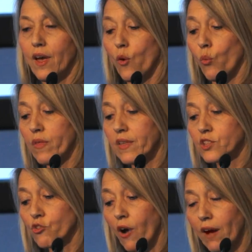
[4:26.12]
when they
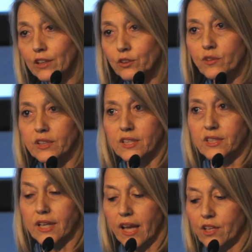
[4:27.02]
travel to the
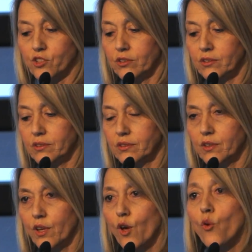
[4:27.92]
destination,
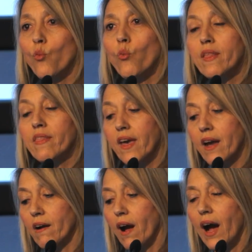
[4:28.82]
when they
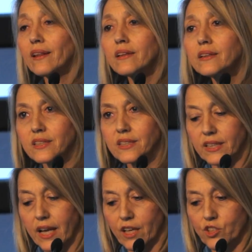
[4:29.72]
are at the
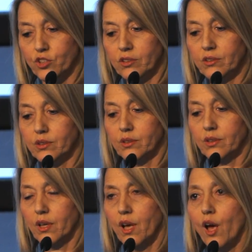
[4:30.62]
destination,
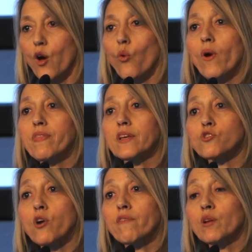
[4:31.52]
when they
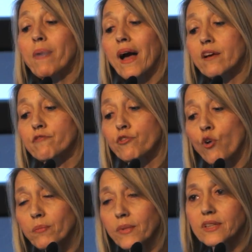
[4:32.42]
travel back
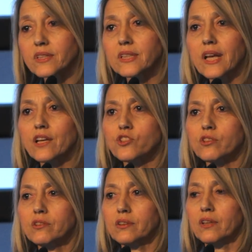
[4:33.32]
from the
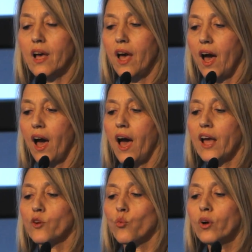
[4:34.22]
destination,
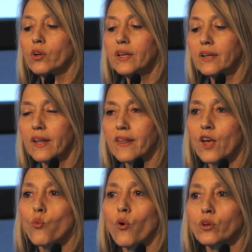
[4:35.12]
and when
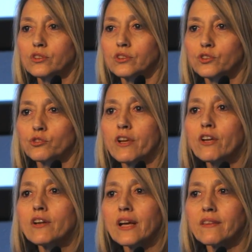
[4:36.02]
they want to
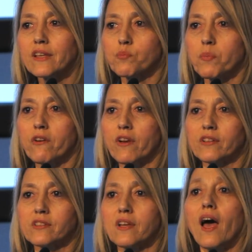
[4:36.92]
recollect the
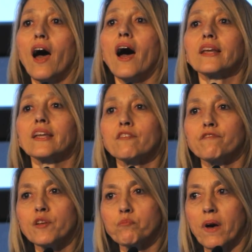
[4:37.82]
experience and give
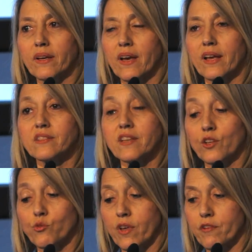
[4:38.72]
feedback and say
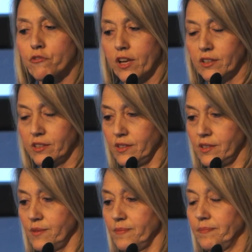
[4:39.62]
to their friends.